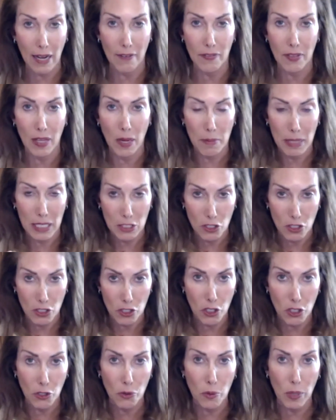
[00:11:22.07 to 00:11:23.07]
that means
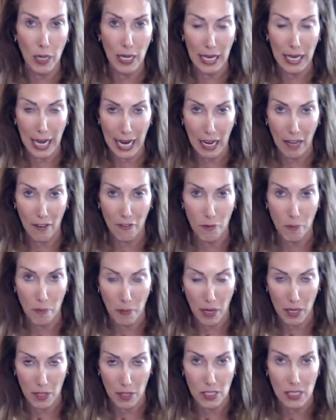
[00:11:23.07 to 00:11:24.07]
2.5
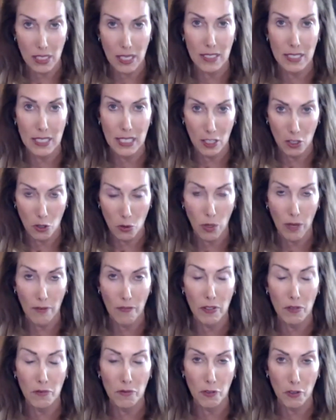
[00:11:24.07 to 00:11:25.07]
months is the
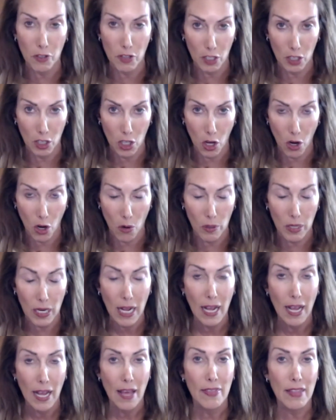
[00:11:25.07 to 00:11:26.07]
equivalent for the loan
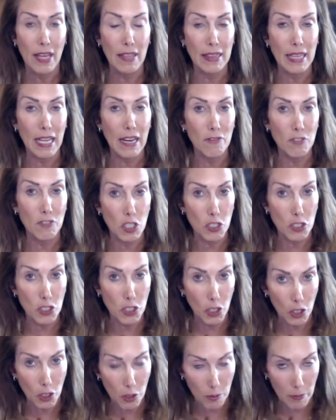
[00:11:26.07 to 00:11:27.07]
that they've
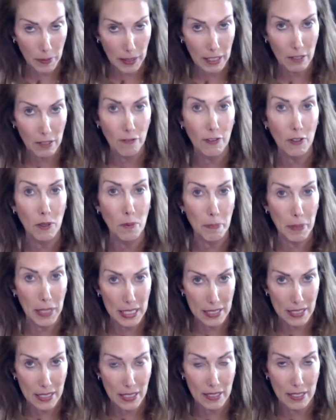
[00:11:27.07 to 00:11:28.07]
determined for
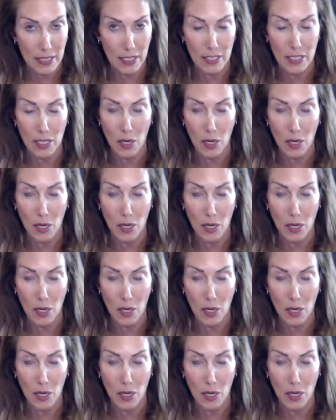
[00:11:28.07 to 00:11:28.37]
businesses.